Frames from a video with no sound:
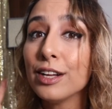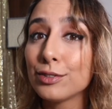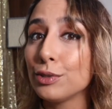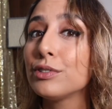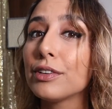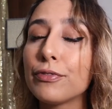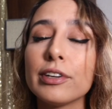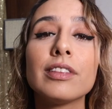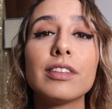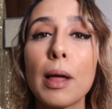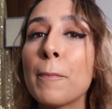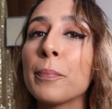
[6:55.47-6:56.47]
two
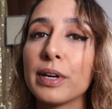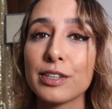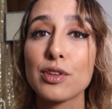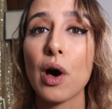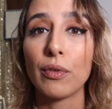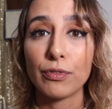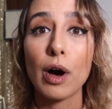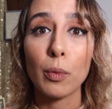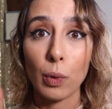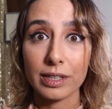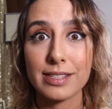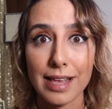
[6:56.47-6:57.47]
different numbers of
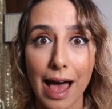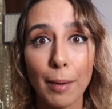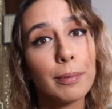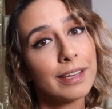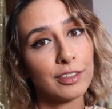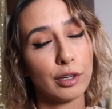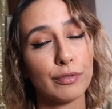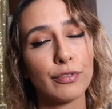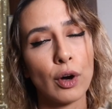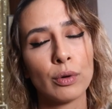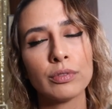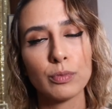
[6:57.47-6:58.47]
WhatsApp in your
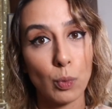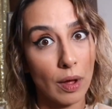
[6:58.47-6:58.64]
phone,